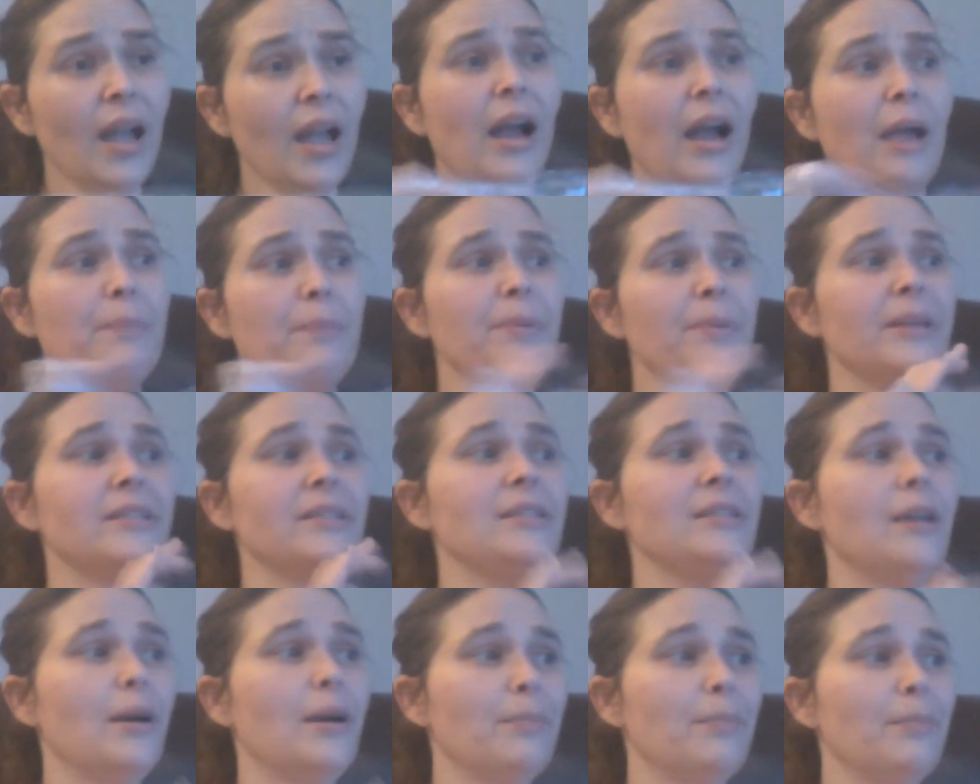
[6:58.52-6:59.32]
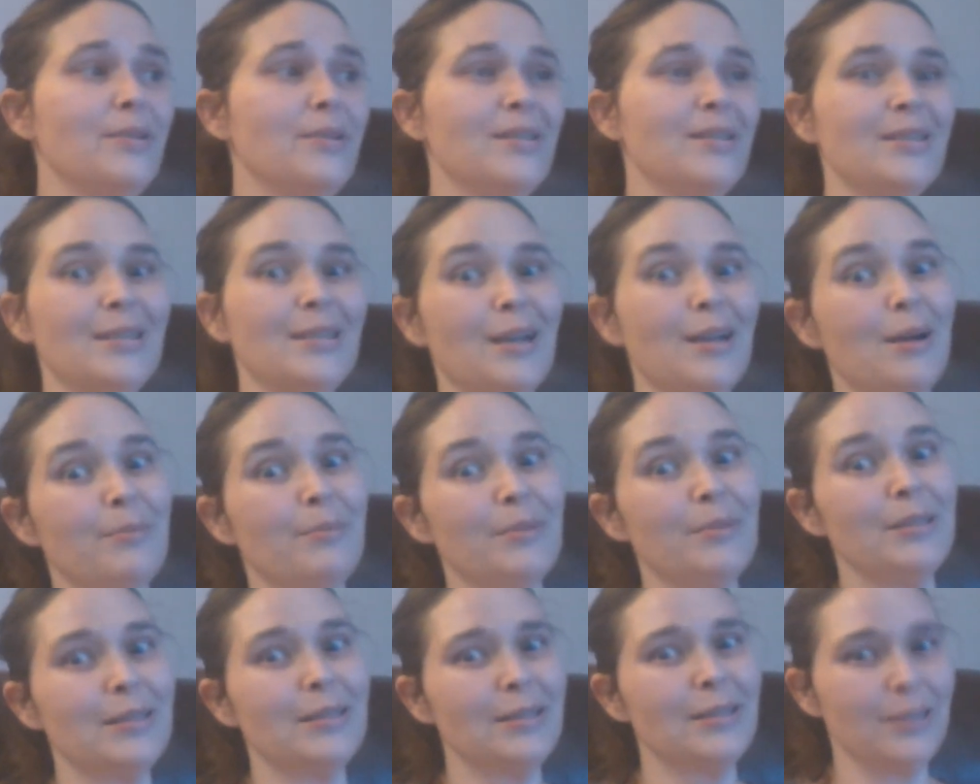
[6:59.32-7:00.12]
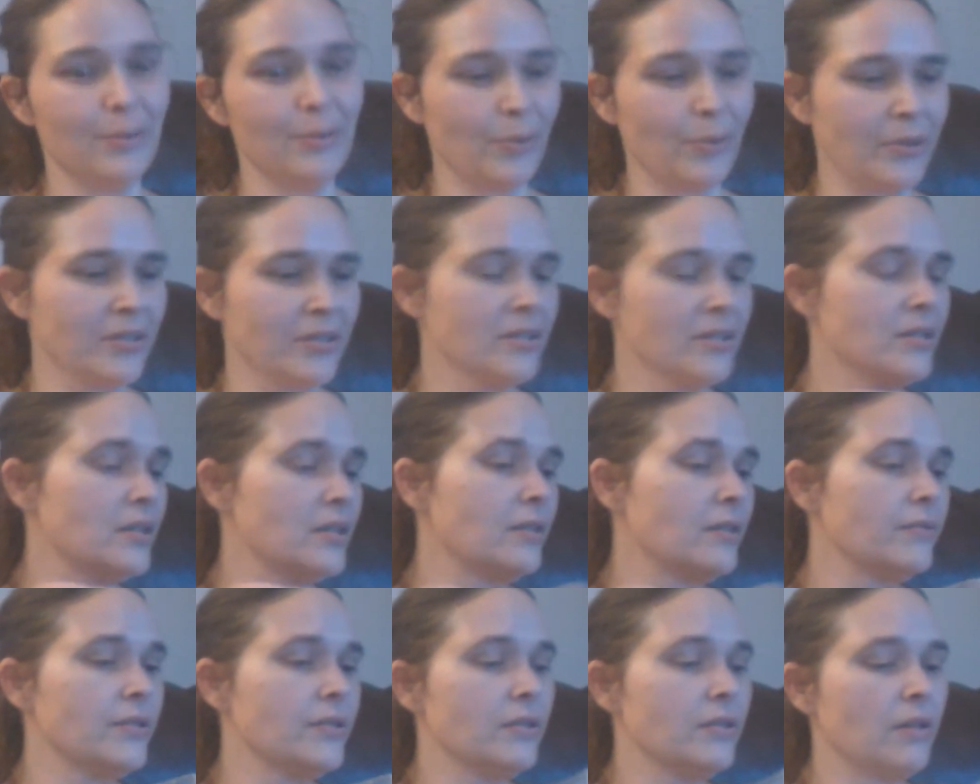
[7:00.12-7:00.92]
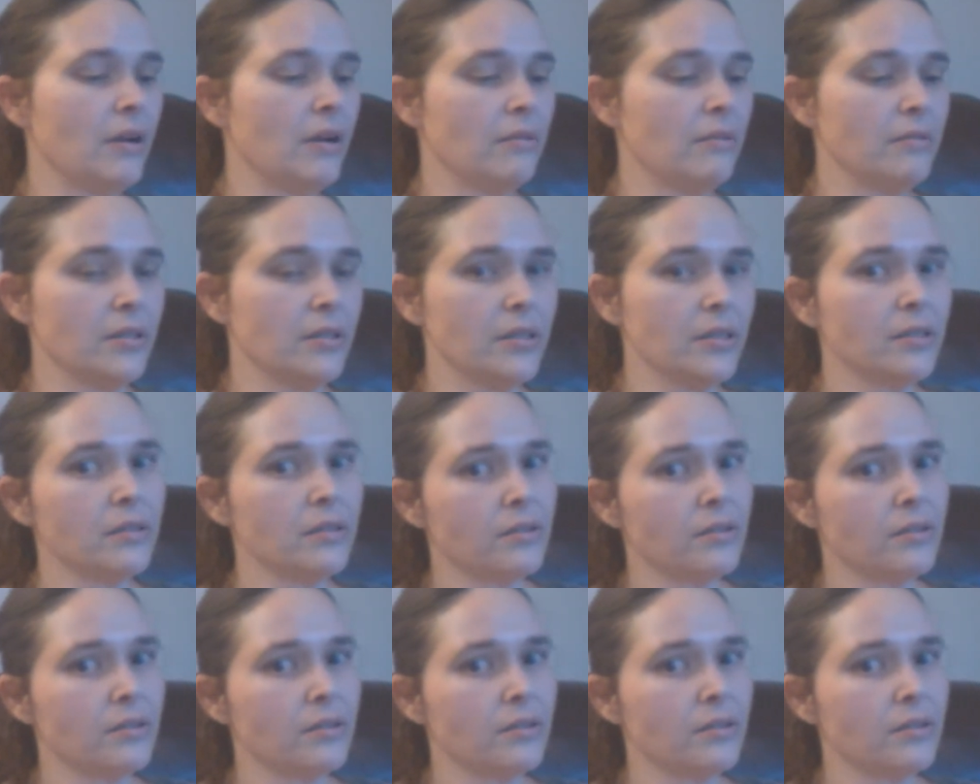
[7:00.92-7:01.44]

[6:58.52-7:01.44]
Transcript: I picked up some sequin stuff, so I was